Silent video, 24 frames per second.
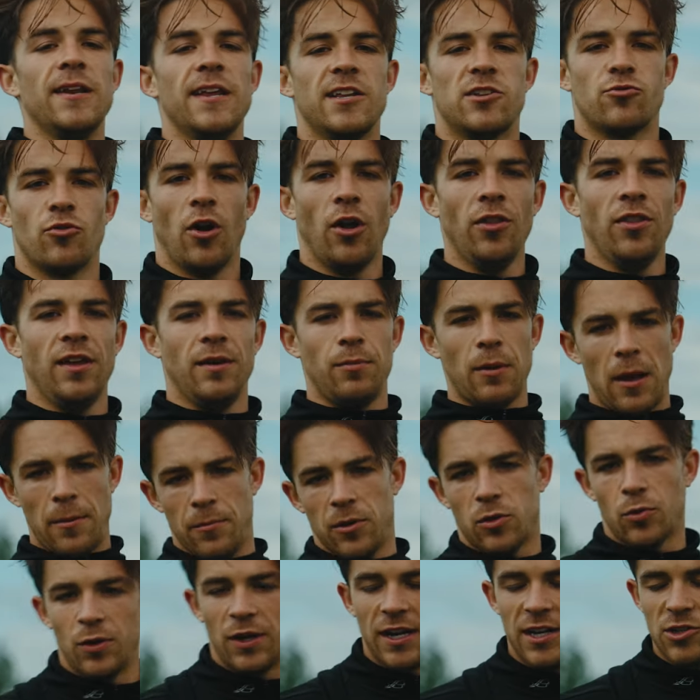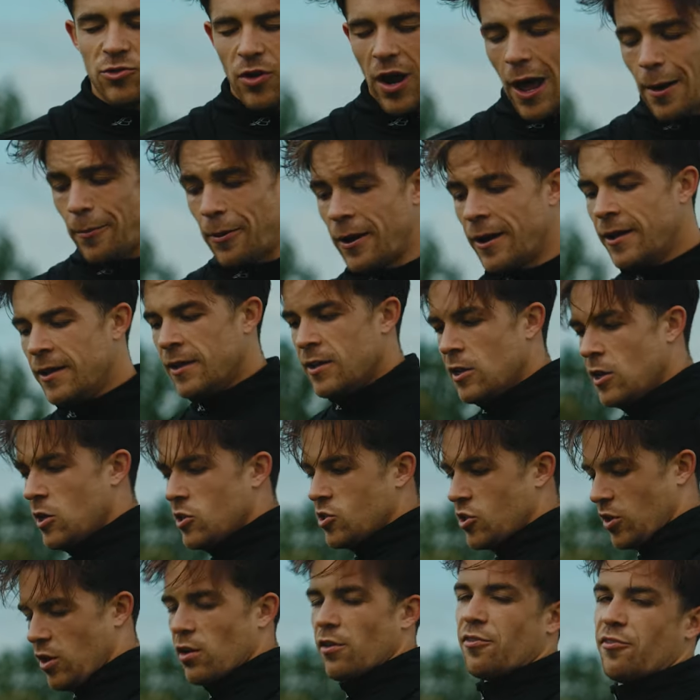each run, in between each rep,
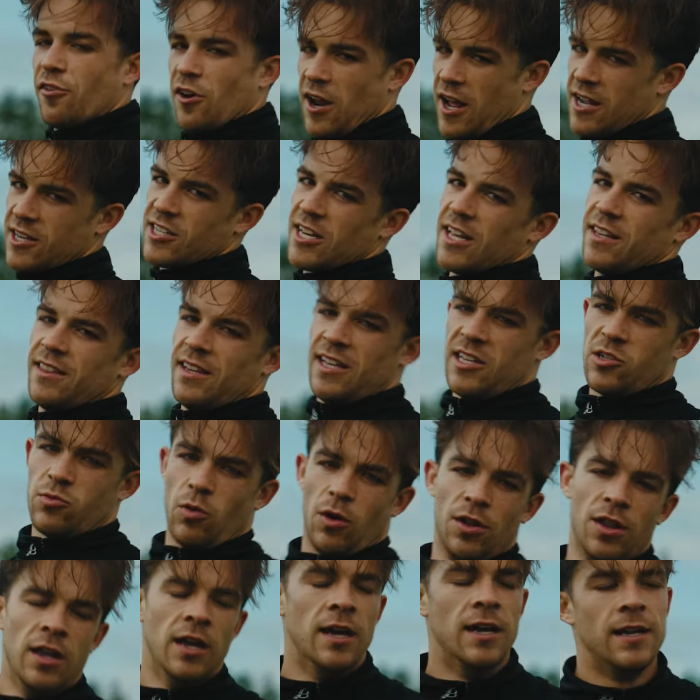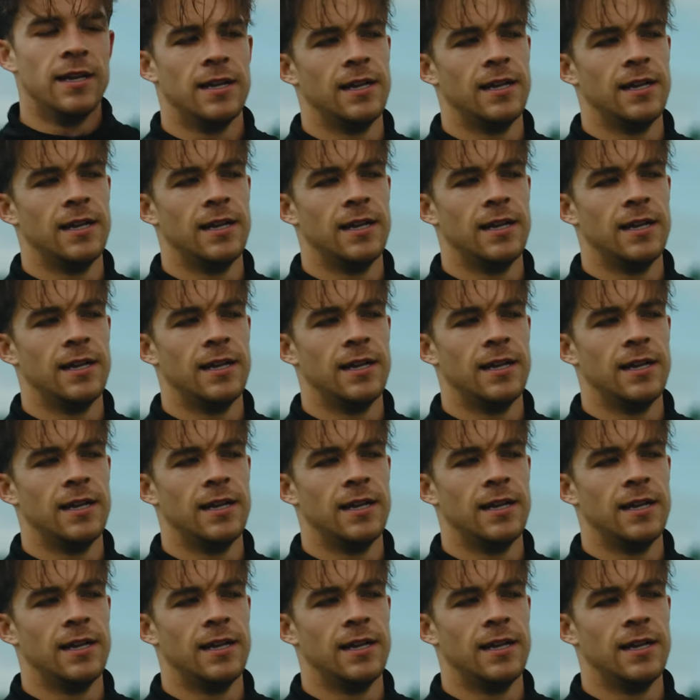so that you're fresh hitting each one.